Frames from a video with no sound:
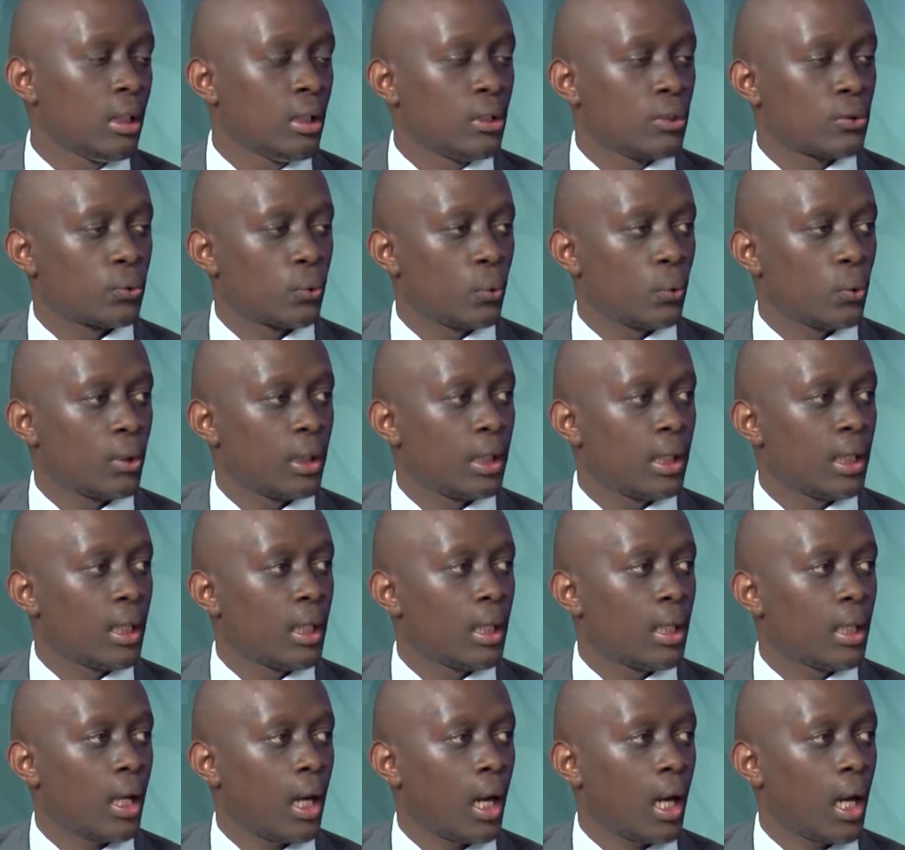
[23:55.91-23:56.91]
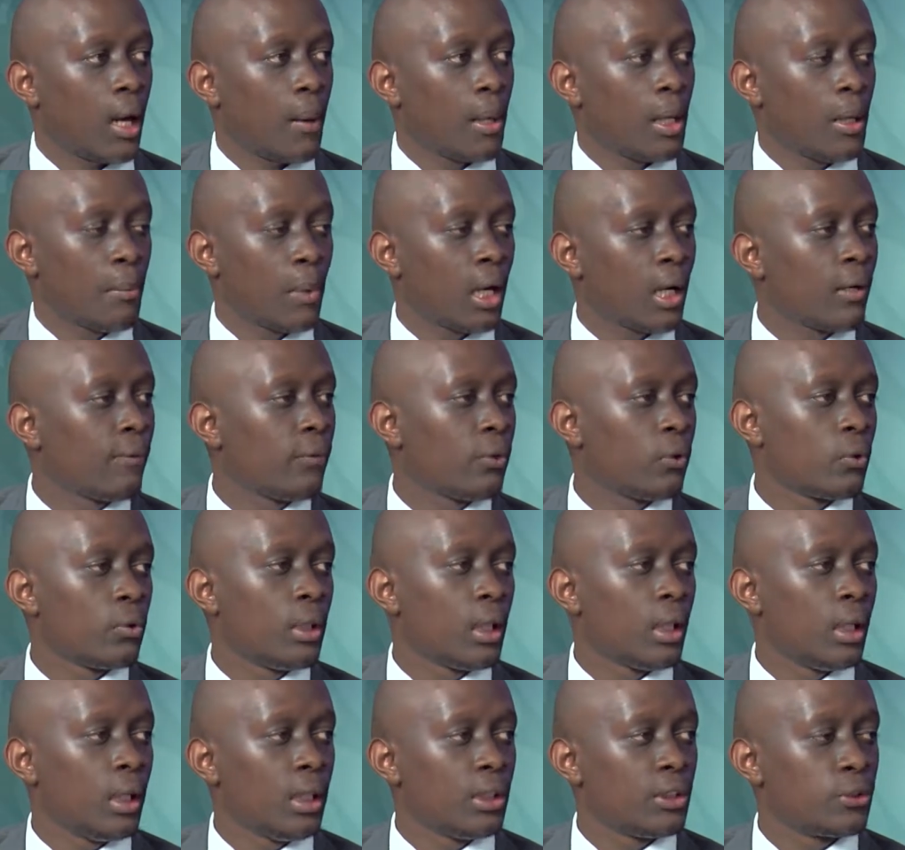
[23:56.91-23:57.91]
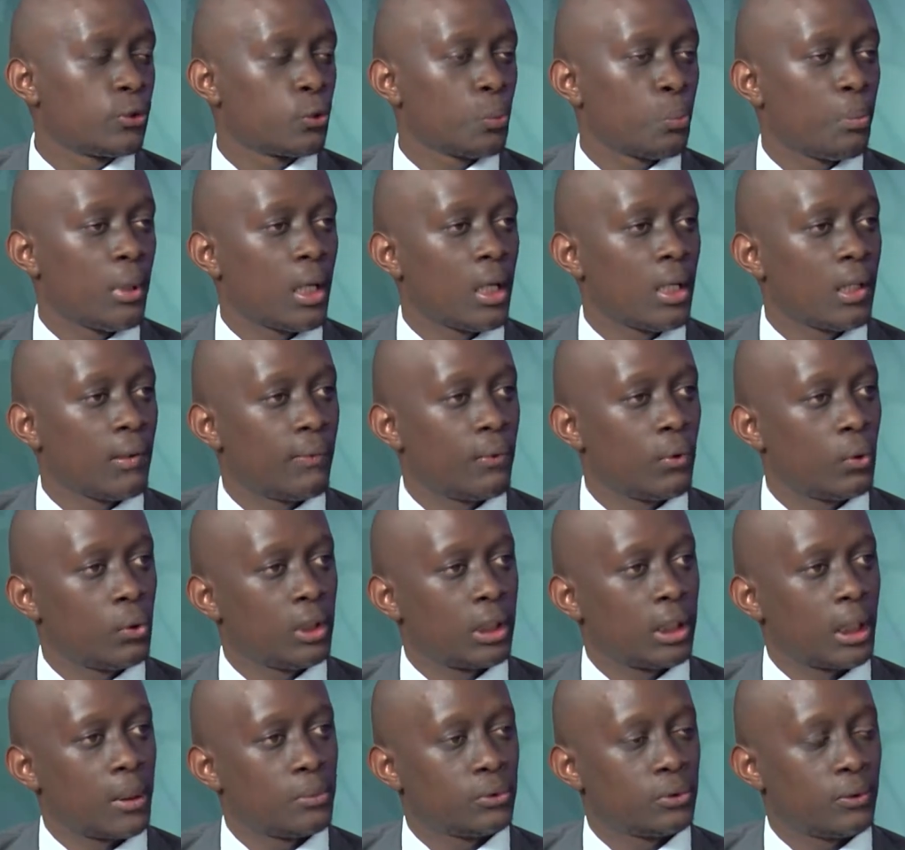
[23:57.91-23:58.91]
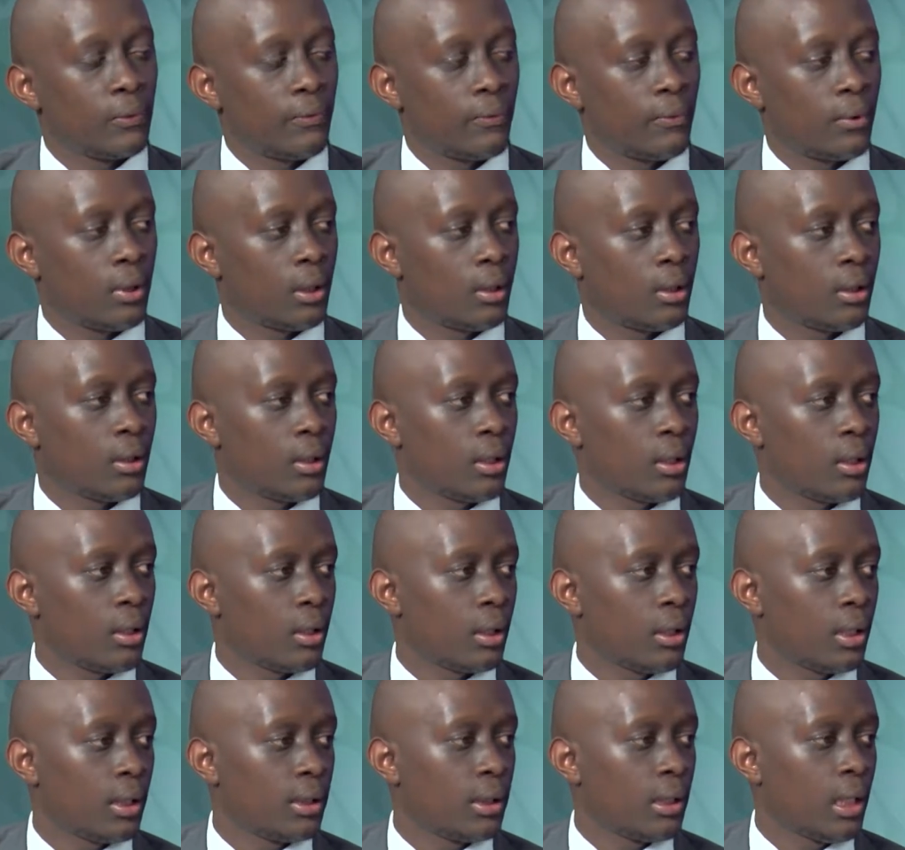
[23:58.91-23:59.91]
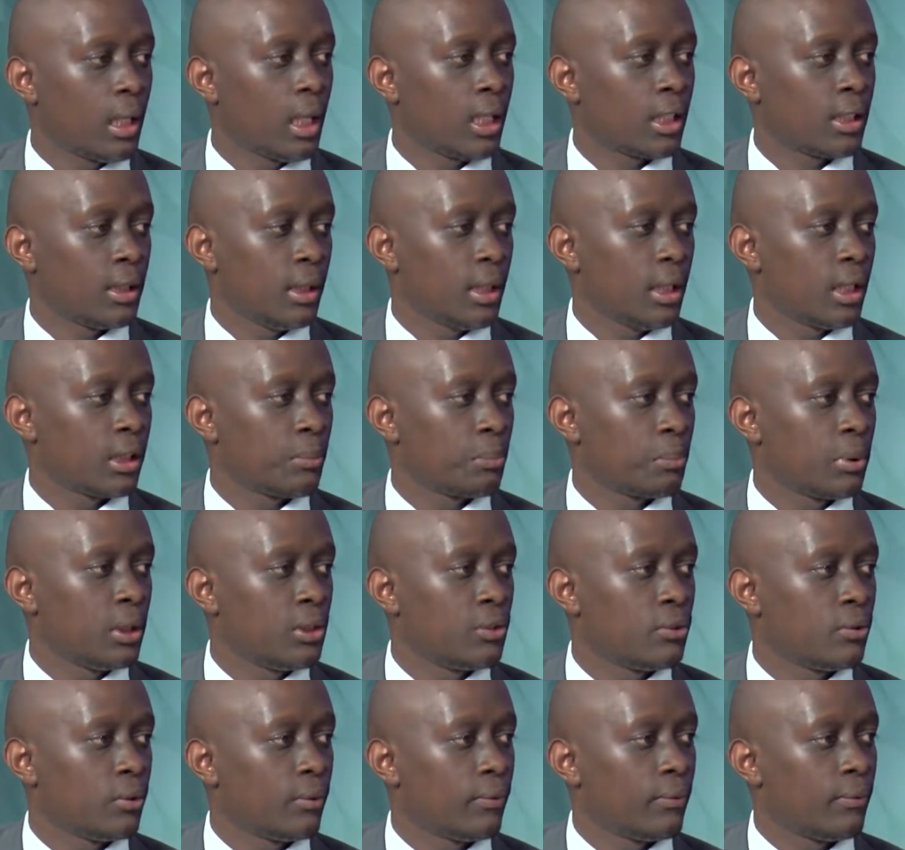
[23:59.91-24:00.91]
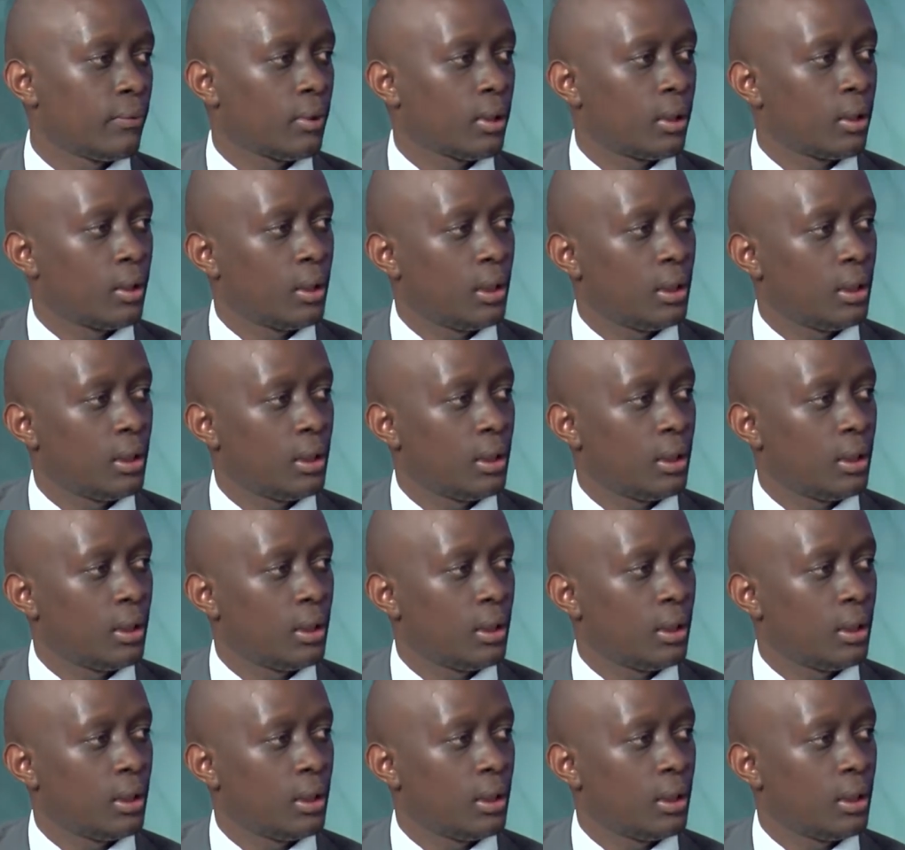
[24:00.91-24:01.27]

So the, in my view, there needs to be a review in terms of uh, the, that piece of uh,